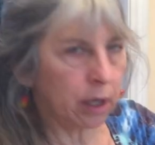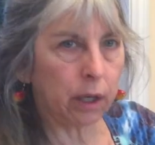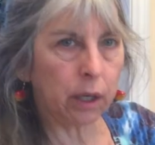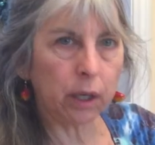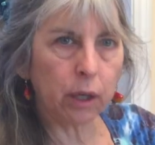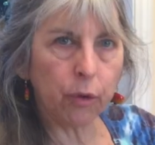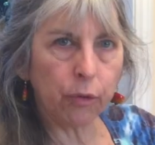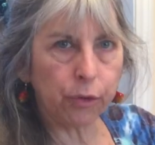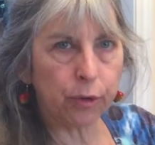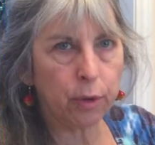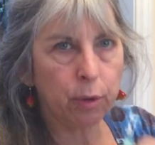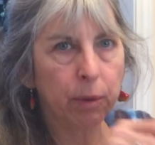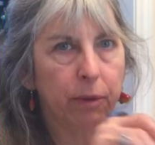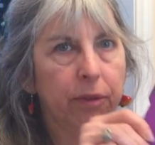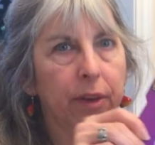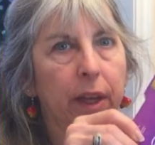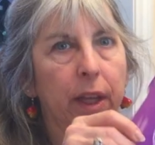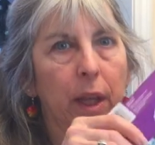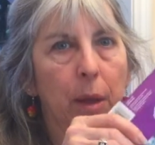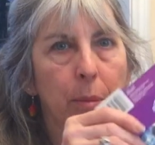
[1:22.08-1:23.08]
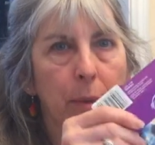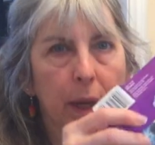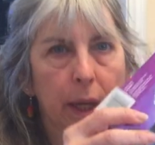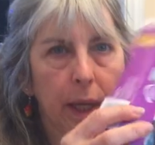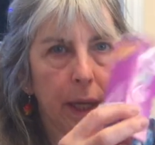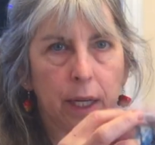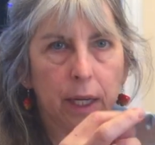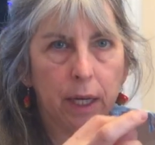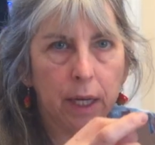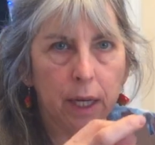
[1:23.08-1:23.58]
you're going to go through your recycling
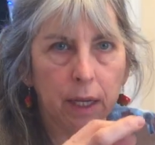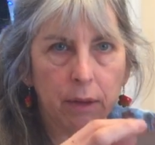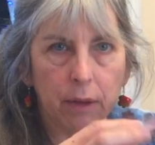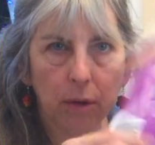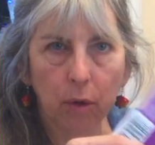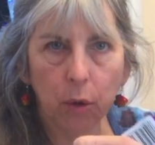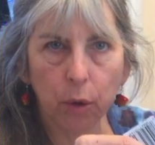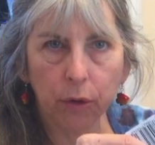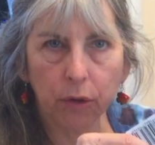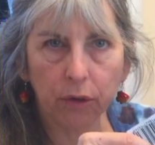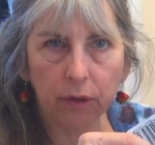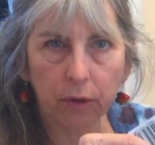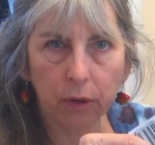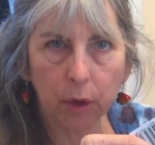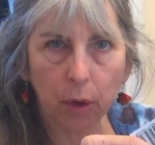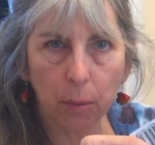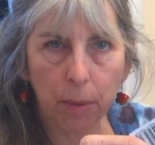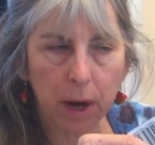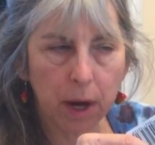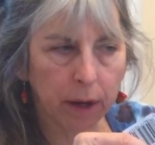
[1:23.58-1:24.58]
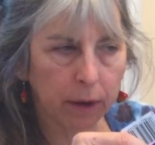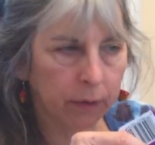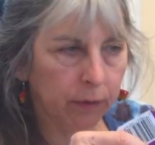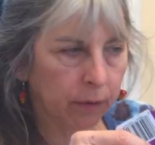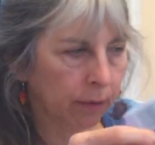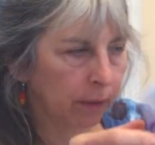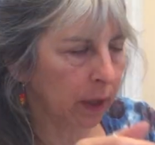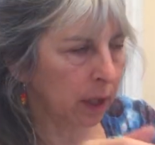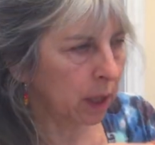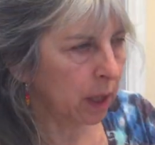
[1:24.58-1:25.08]
bin and get an old cereal
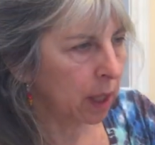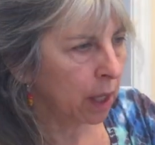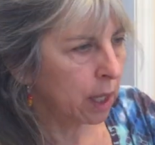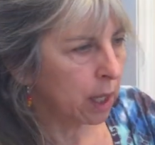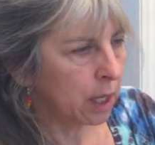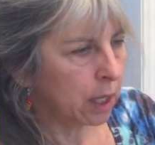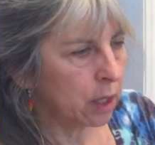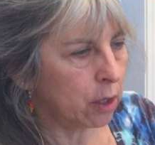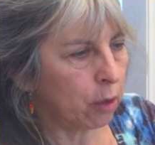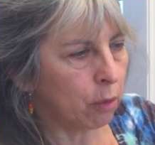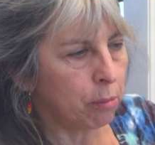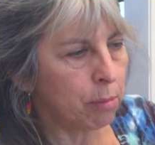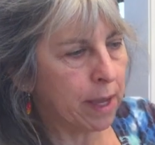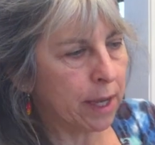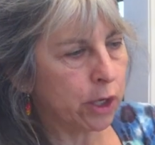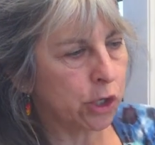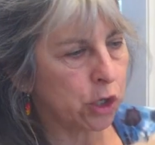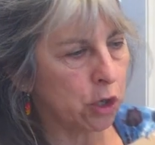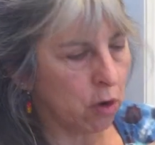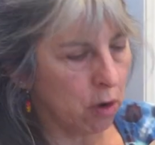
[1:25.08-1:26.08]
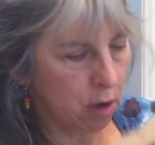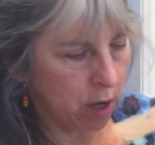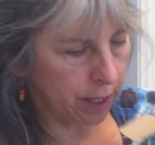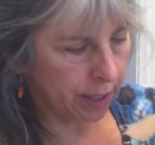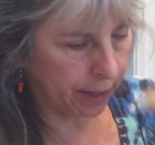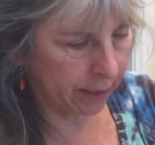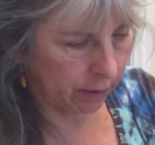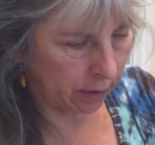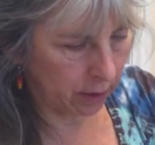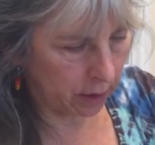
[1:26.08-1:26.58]
box. You'll measure
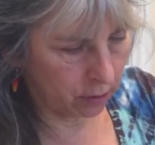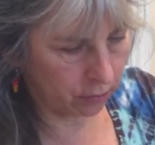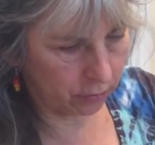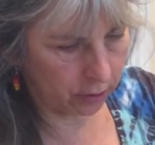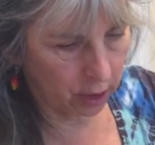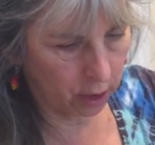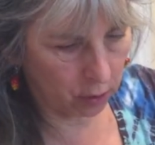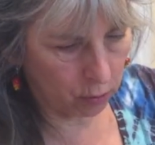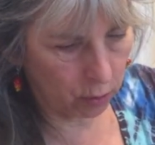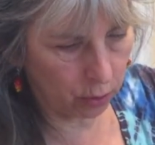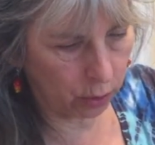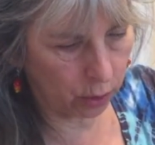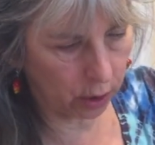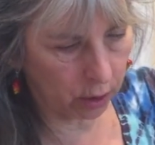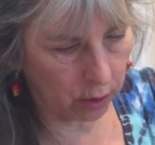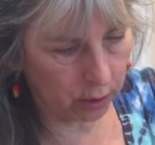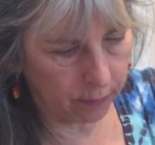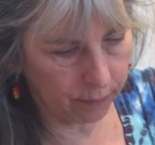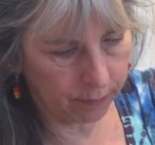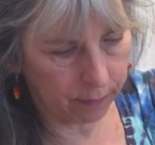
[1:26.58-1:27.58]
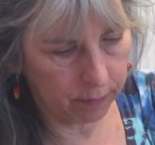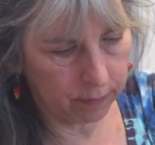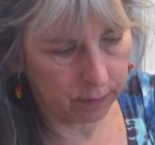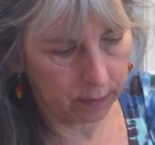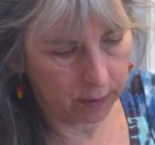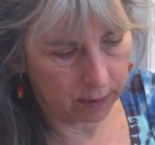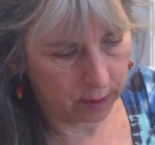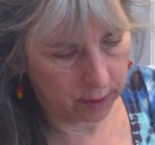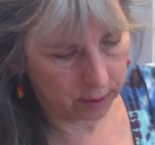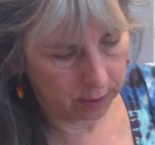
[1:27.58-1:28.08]
on it using your ruler
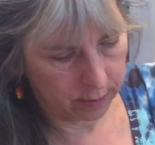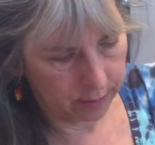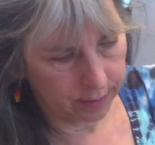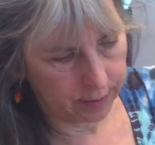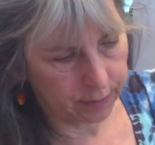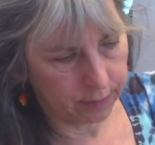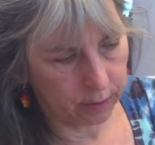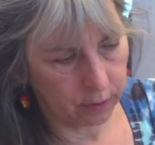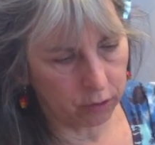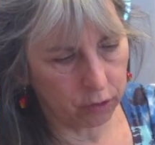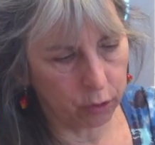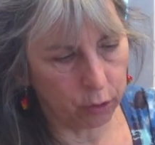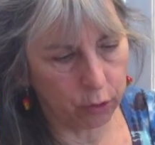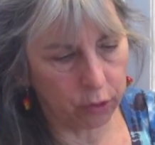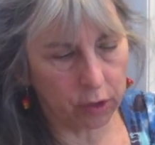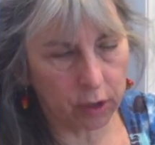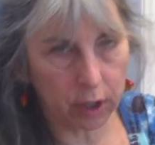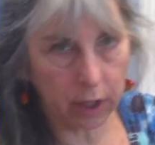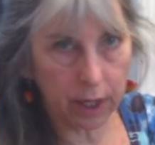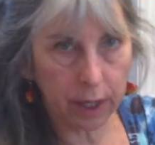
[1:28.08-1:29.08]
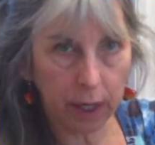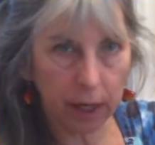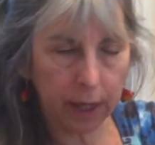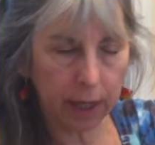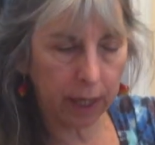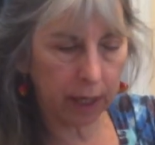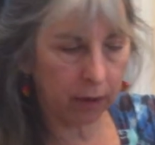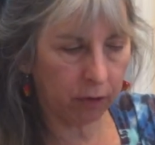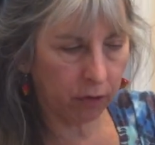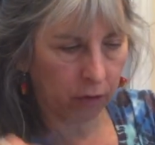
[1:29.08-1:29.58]
the tools you're going to
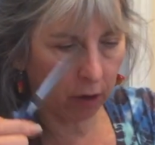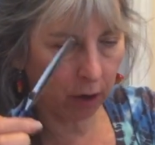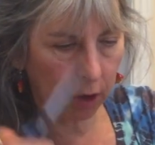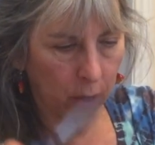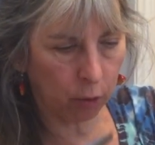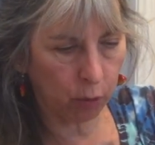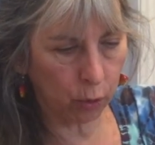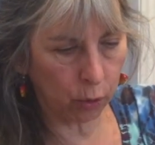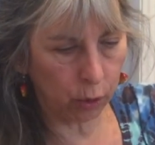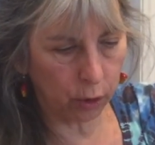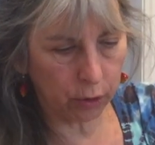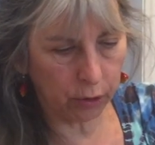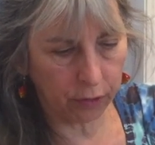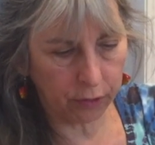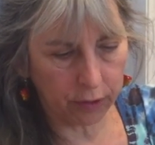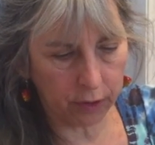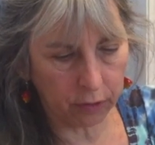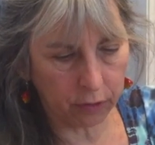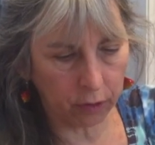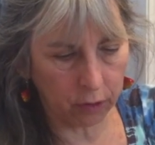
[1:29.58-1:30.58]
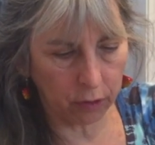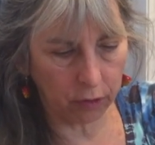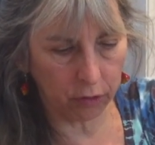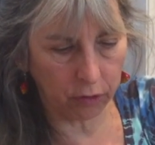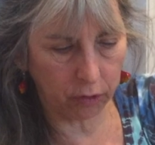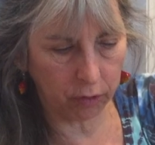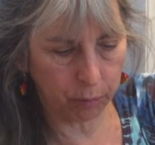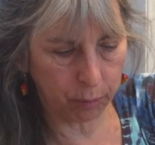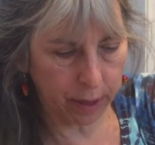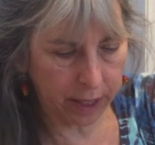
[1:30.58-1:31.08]
need to get started, ruler, scissors,
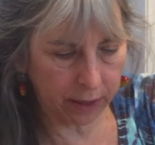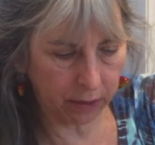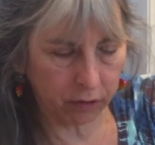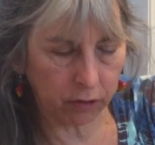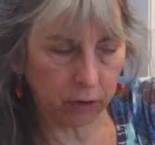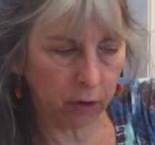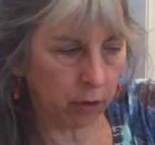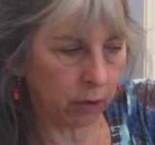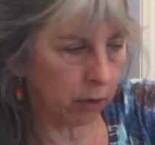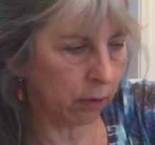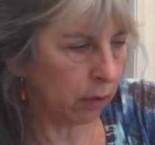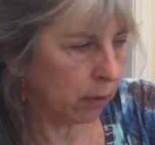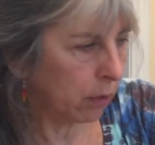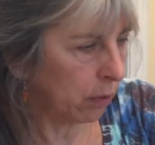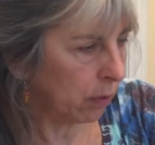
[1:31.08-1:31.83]
pencil,